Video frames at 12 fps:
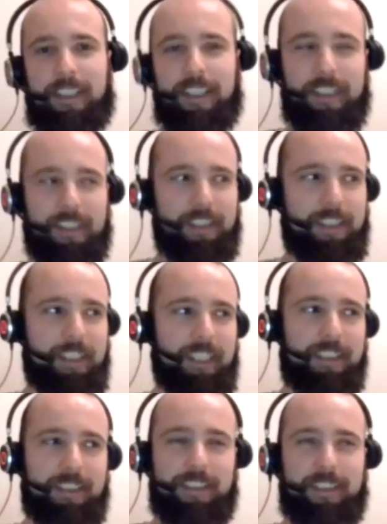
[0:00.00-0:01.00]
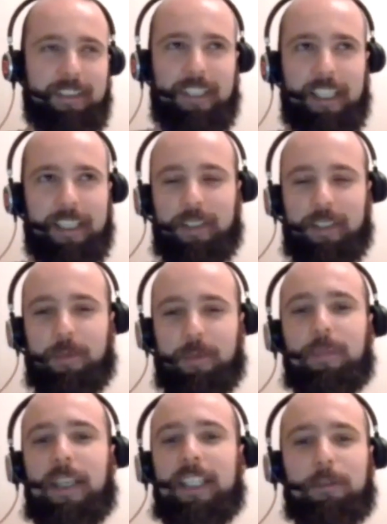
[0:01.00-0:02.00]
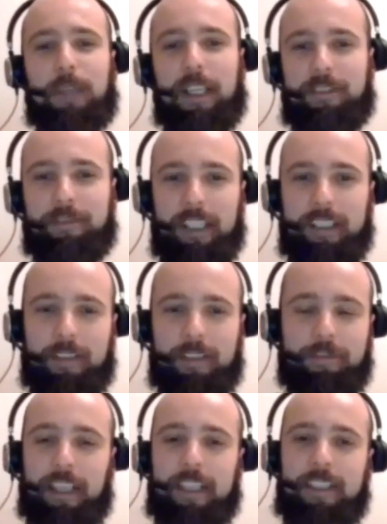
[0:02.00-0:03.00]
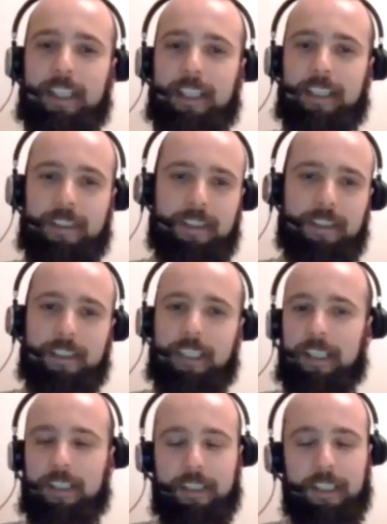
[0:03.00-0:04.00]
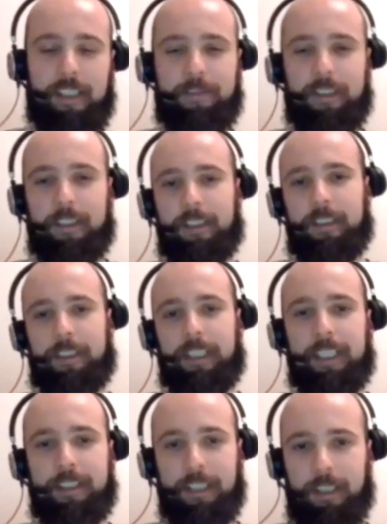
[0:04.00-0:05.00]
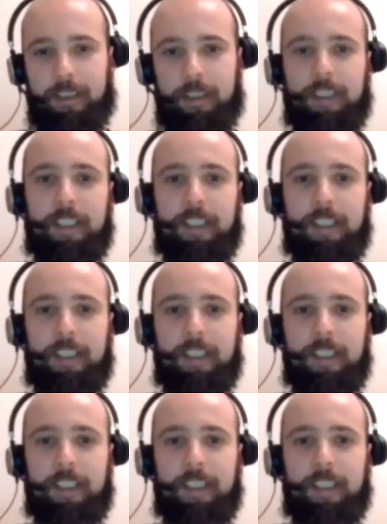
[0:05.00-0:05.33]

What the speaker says: had like many great fights against Kelvin Kattar,